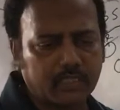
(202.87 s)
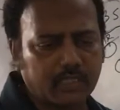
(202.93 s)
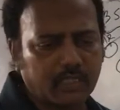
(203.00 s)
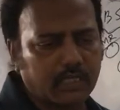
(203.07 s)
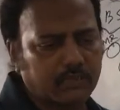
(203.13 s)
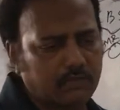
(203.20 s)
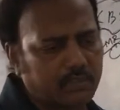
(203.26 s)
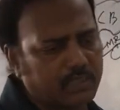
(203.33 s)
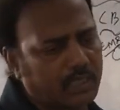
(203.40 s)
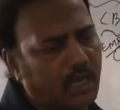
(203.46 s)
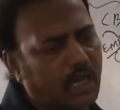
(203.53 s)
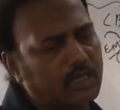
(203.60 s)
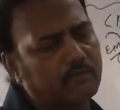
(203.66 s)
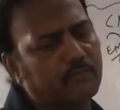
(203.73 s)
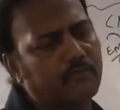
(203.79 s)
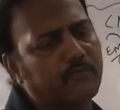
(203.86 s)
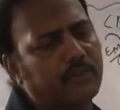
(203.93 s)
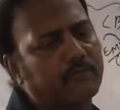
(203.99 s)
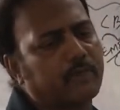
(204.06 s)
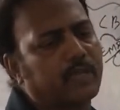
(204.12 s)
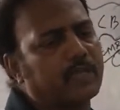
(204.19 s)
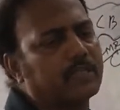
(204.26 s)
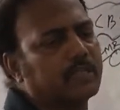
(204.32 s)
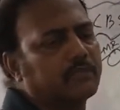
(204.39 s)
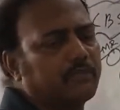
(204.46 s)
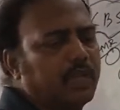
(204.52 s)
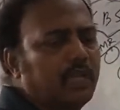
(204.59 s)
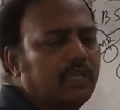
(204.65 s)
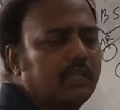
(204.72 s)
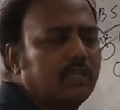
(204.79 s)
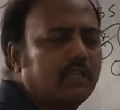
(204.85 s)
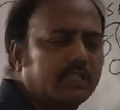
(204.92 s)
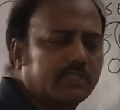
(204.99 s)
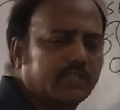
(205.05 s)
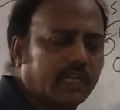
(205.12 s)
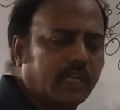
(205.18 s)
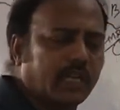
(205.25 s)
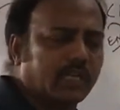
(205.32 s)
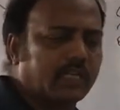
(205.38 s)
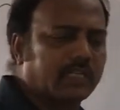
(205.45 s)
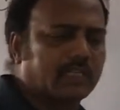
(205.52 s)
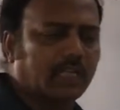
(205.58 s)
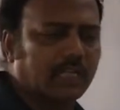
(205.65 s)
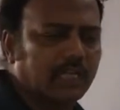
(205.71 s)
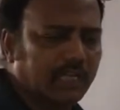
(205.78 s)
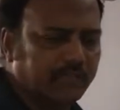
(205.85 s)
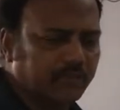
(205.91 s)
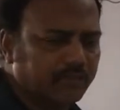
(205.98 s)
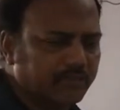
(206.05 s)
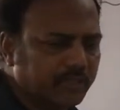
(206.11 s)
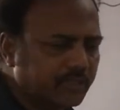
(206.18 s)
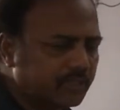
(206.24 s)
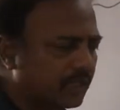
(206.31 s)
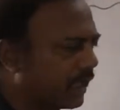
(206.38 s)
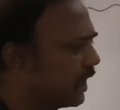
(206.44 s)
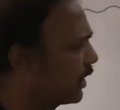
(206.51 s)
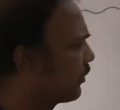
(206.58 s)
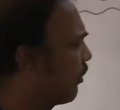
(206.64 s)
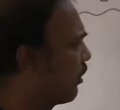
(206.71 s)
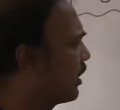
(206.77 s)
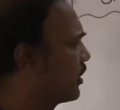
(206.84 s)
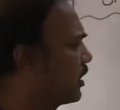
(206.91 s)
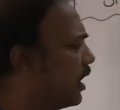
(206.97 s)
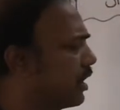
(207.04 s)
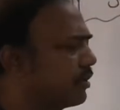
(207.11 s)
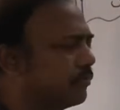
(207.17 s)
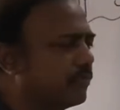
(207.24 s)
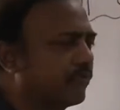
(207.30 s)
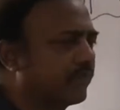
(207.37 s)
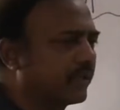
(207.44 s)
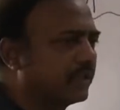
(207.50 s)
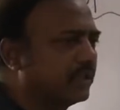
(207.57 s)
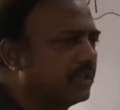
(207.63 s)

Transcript: It will start moving means it will generate the electricity. The electron will start moving.